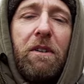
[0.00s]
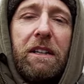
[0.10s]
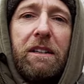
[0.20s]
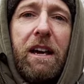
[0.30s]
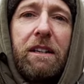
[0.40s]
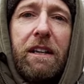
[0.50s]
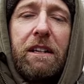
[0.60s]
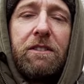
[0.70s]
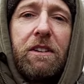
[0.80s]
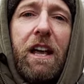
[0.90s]
inline
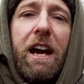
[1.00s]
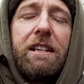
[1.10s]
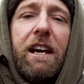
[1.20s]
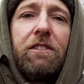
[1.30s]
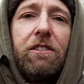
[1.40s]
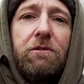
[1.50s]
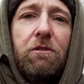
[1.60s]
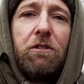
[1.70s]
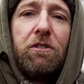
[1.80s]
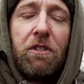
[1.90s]
lead, the line actually
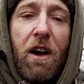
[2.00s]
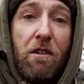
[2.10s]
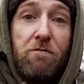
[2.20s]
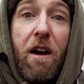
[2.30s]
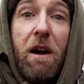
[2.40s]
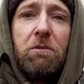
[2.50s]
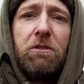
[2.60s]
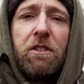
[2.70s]
runs around